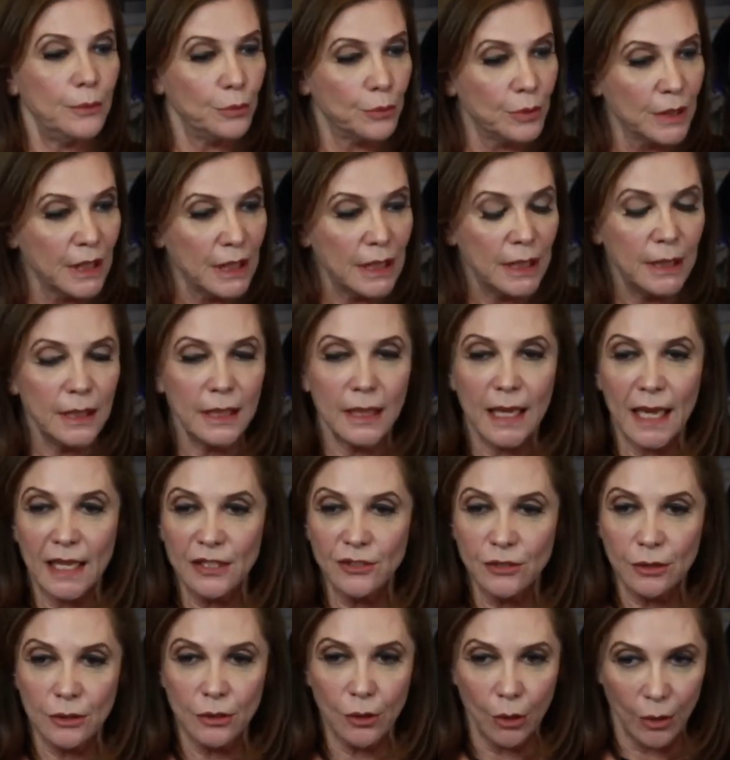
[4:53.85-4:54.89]
really
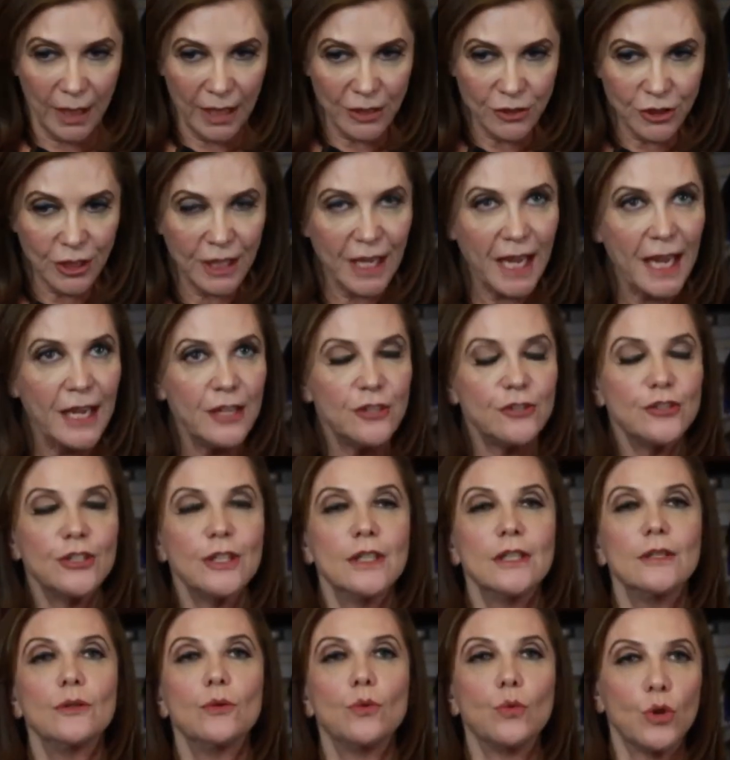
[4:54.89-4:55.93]

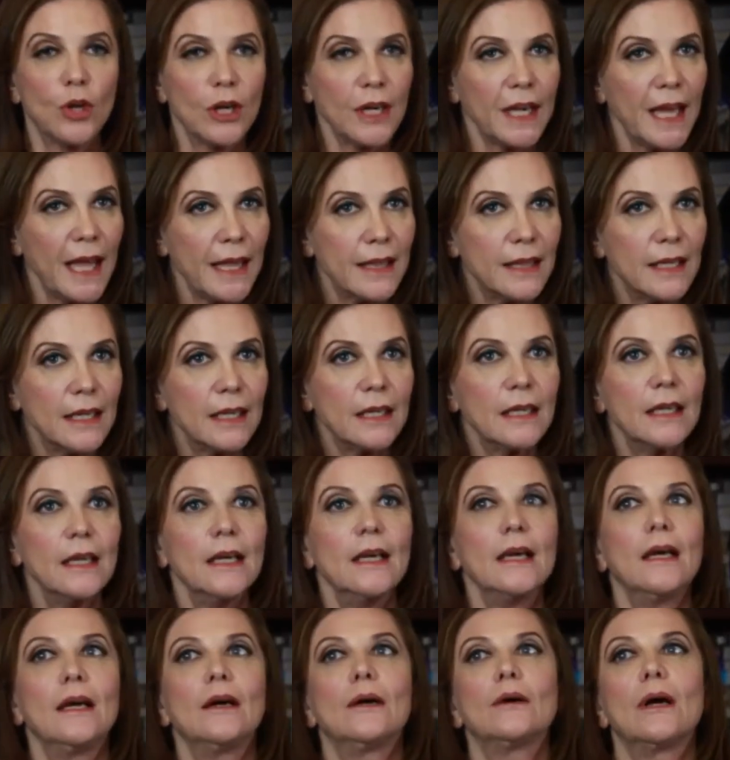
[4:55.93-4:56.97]
education, work ethic,
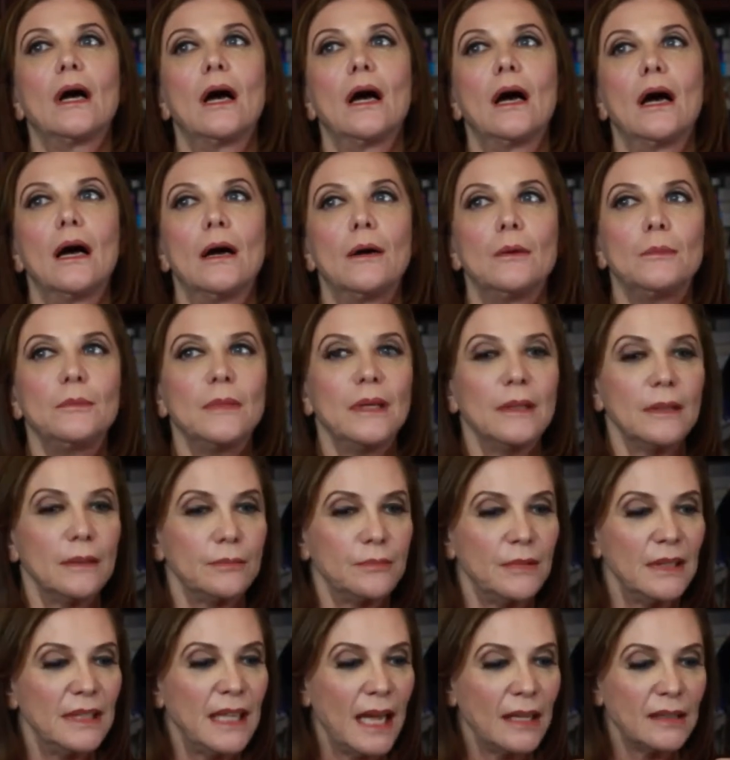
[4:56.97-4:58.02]

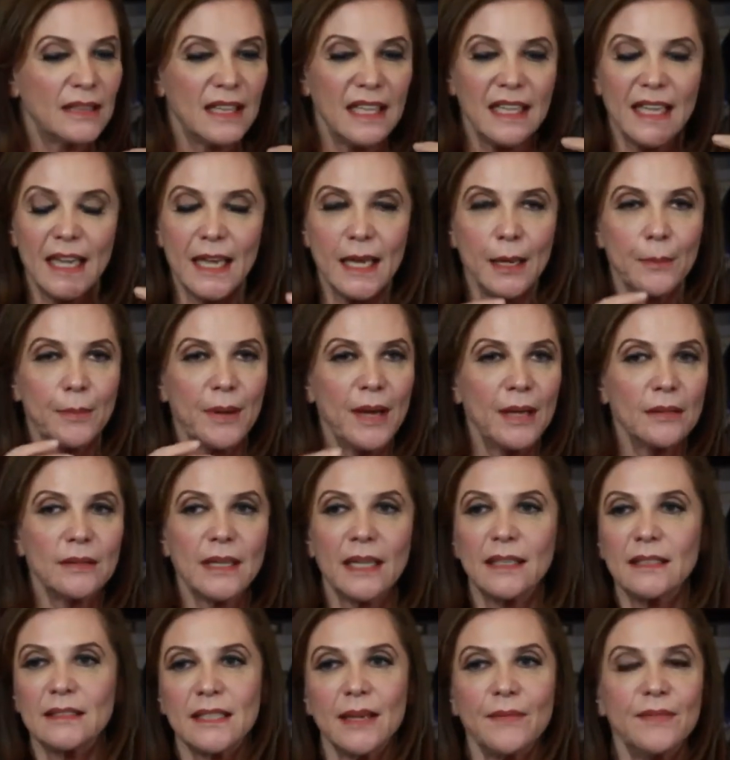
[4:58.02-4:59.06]
not thinking about
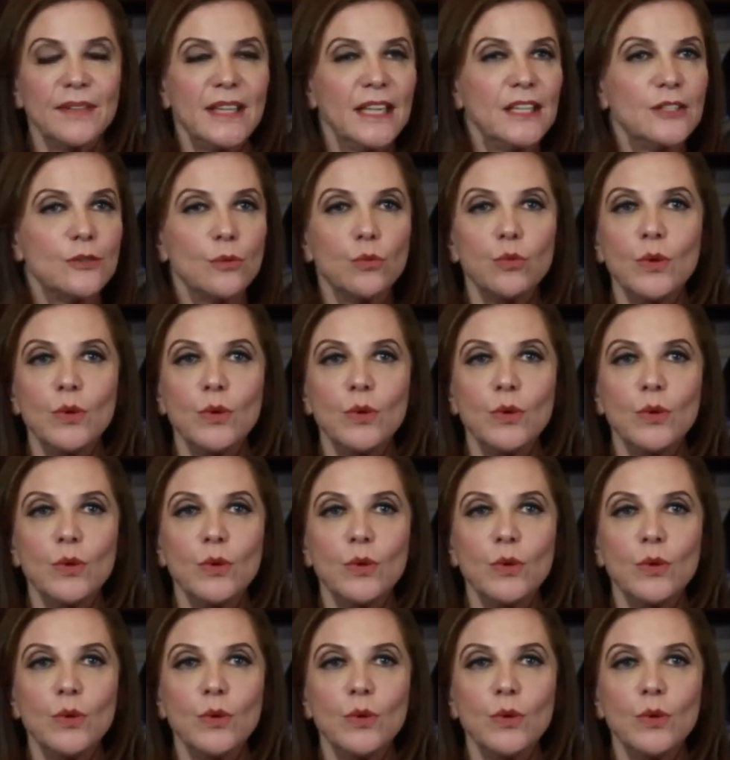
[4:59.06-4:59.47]
like 7 days a